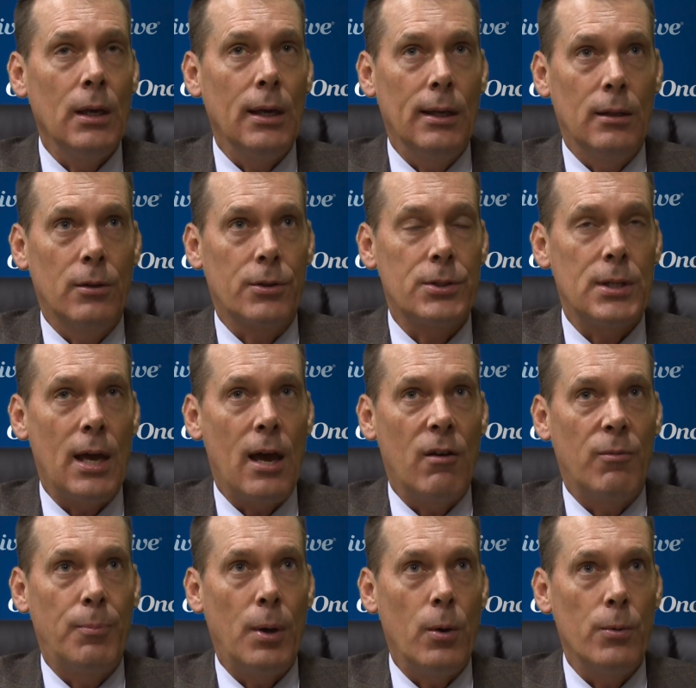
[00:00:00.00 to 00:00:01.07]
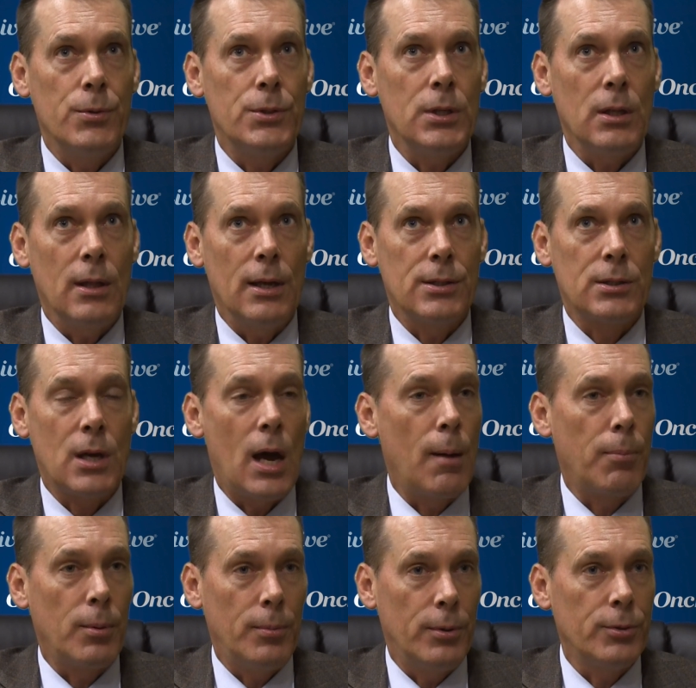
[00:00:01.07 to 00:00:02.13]
It looks to have potency that's
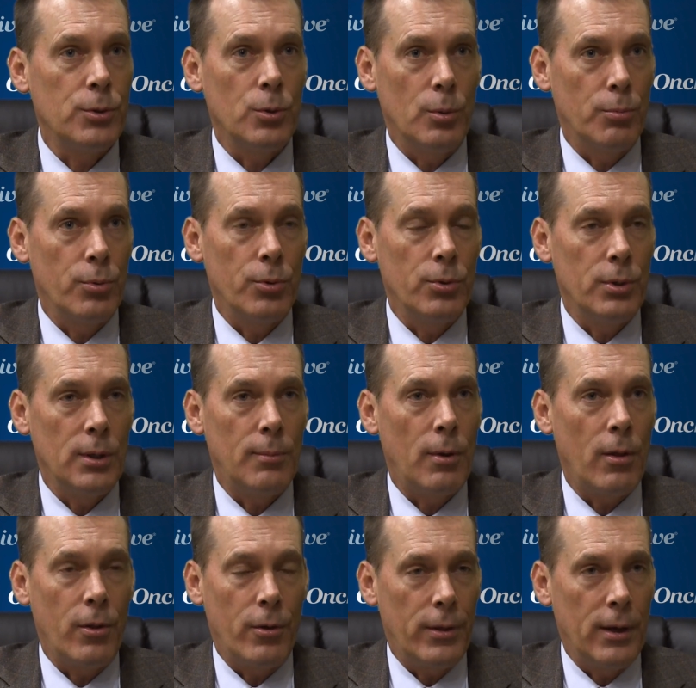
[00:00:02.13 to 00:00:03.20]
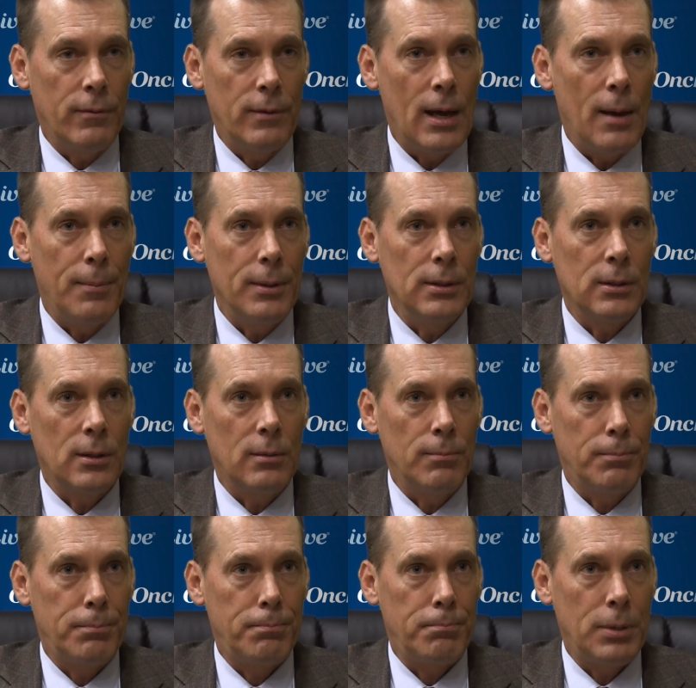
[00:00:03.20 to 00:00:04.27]
comparable to ibrutinib, although they have not been
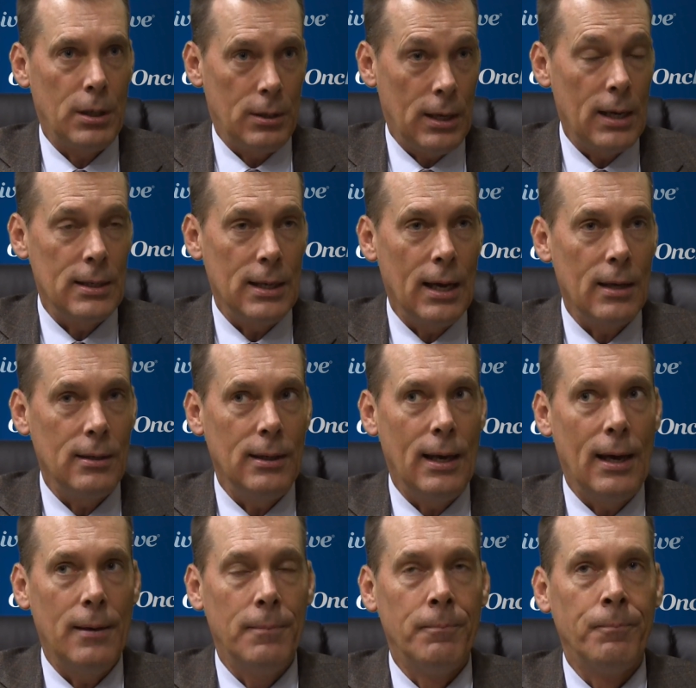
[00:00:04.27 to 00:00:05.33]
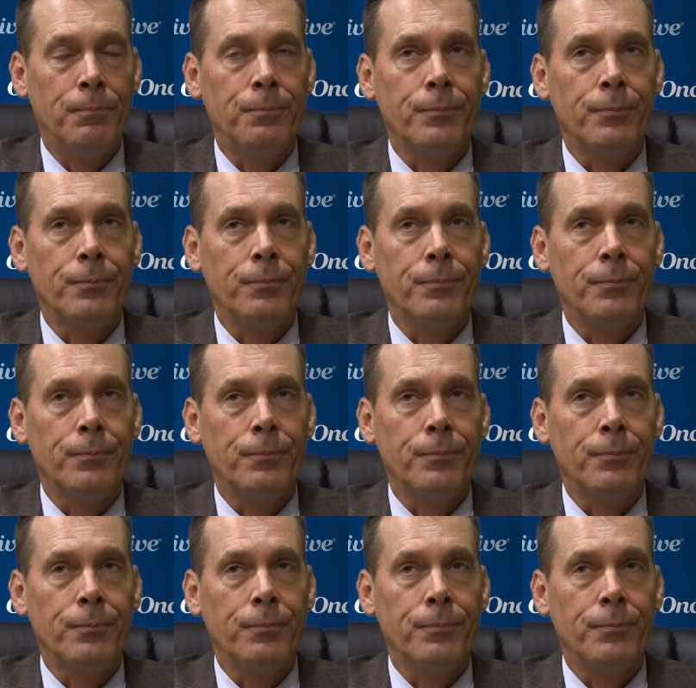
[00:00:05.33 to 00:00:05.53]
compared head-to-head -head yet.